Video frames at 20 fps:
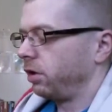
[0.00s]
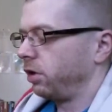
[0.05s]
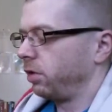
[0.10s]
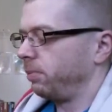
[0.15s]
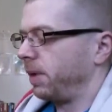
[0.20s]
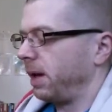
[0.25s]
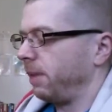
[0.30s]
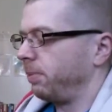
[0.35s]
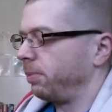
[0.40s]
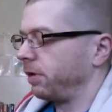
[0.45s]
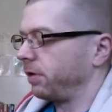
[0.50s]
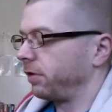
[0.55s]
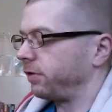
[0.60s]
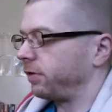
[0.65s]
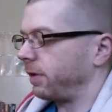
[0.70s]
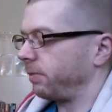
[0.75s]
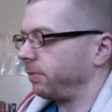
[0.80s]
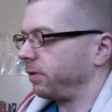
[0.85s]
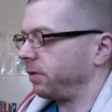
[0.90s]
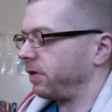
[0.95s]
to people is
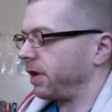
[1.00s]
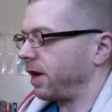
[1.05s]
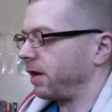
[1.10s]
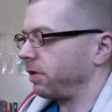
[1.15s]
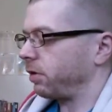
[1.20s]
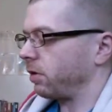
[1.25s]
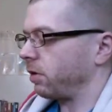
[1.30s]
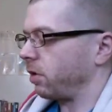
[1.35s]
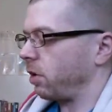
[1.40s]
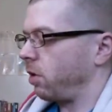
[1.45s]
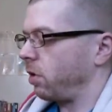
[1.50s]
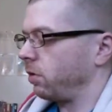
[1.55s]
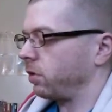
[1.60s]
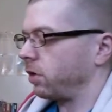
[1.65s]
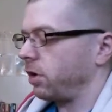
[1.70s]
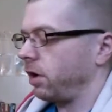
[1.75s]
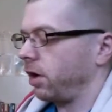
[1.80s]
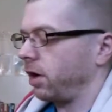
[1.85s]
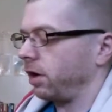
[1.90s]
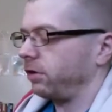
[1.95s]
something that their
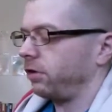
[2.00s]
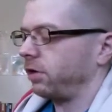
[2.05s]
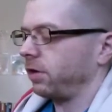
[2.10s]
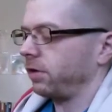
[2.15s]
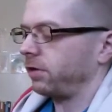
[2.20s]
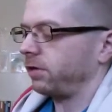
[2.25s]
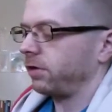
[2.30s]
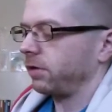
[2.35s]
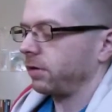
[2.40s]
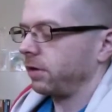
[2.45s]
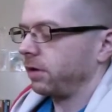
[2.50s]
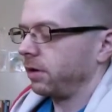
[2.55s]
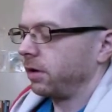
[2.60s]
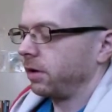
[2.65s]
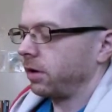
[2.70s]
own conscience